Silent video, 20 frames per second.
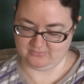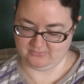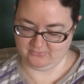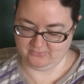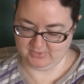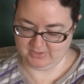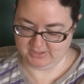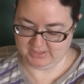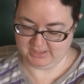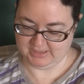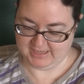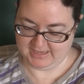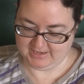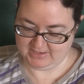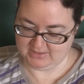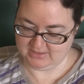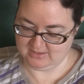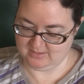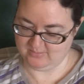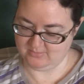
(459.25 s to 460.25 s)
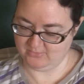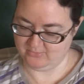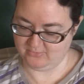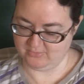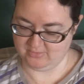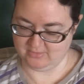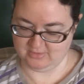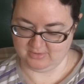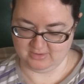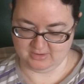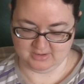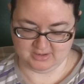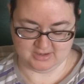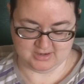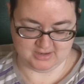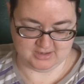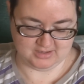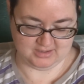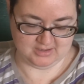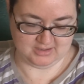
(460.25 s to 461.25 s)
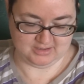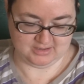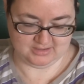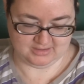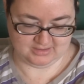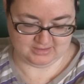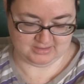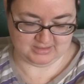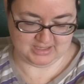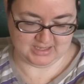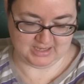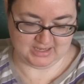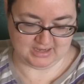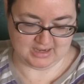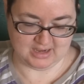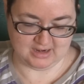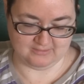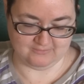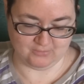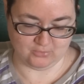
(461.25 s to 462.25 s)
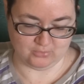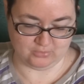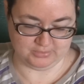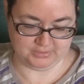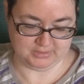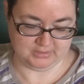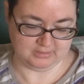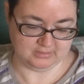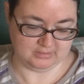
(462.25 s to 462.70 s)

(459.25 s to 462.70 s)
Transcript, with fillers: really like them or they get kind of old